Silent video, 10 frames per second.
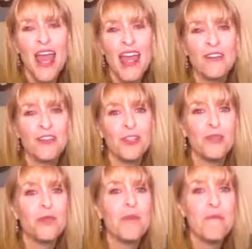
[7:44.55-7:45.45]
as
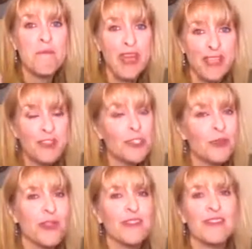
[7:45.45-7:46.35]
you make the
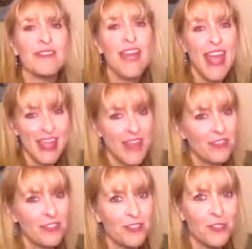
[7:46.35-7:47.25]
choice to hang
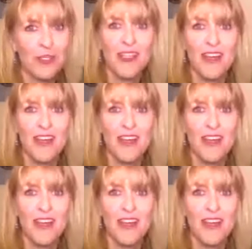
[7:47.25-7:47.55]
on to your joy